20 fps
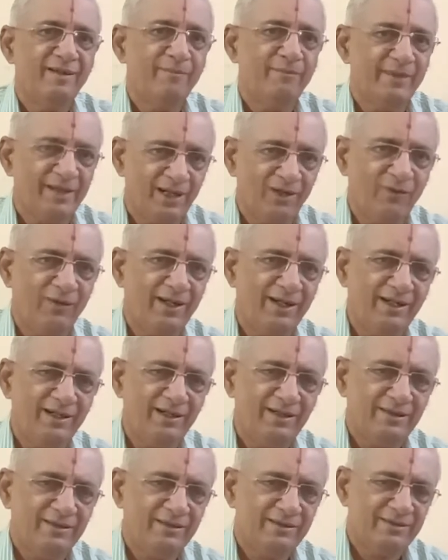Middle
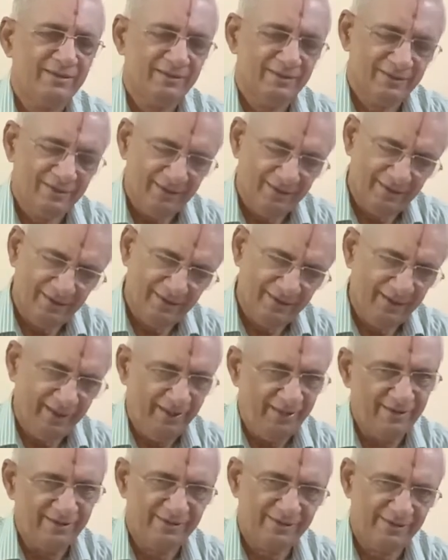one
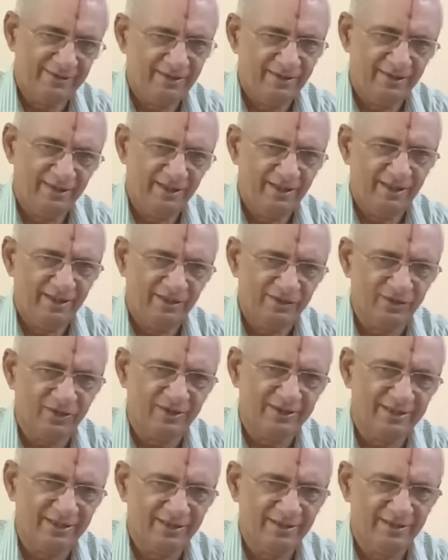has
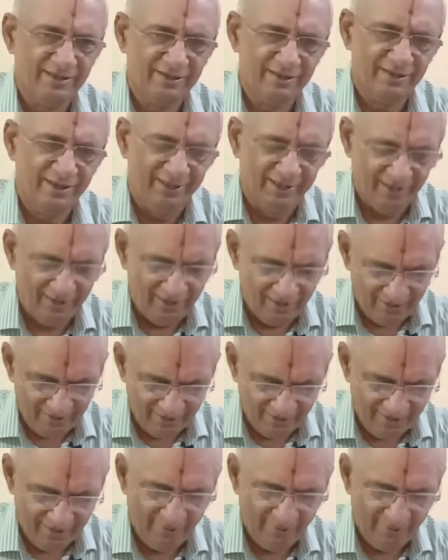got little